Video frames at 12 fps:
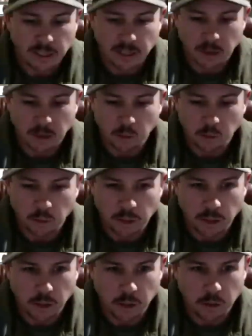Now, when
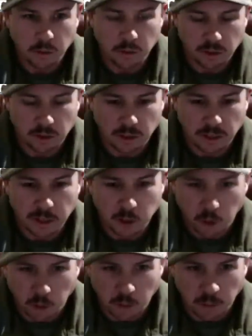you
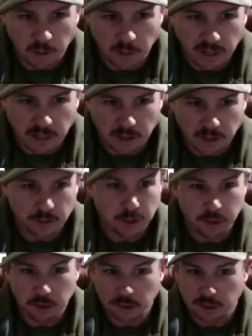incorporate yours, you're
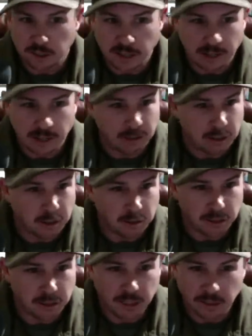using a harrow, a
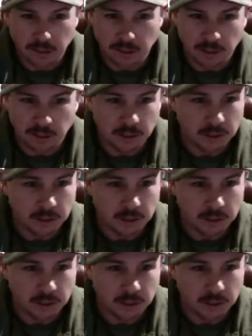tiller?